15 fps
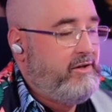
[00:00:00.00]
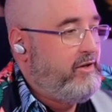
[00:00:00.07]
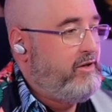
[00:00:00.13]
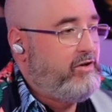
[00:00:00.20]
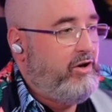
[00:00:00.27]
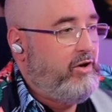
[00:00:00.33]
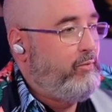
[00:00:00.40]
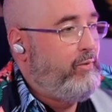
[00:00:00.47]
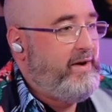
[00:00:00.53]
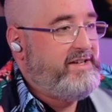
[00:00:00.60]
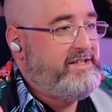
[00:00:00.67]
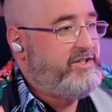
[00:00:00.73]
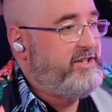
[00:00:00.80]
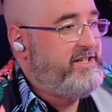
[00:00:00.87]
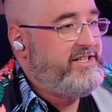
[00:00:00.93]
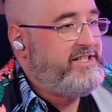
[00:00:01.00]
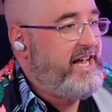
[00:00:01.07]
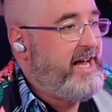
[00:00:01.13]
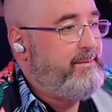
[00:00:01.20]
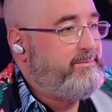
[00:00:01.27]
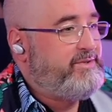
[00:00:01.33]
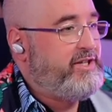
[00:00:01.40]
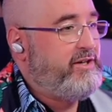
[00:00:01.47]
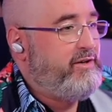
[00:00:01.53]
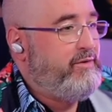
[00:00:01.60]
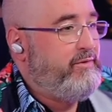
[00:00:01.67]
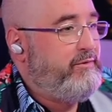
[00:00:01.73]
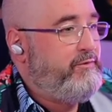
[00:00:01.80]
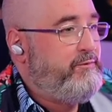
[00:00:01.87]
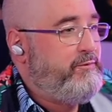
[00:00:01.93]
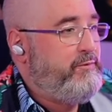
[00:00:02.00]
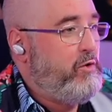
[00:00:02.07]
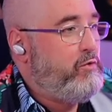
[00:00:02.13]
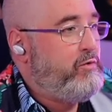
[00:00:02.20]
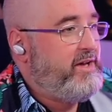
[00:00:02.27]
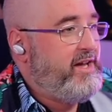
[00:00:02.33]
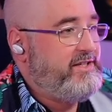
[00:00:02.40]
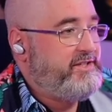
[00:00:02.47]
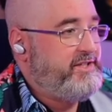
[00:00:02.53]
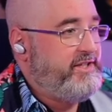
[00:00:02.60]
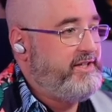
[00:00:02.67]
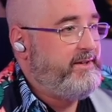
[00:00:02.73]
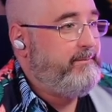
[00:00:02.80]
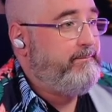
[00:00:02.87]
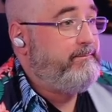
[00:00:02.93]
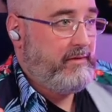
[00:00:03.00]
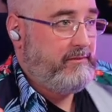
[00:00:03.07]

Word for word: I can't wait till this absolute fool gets it.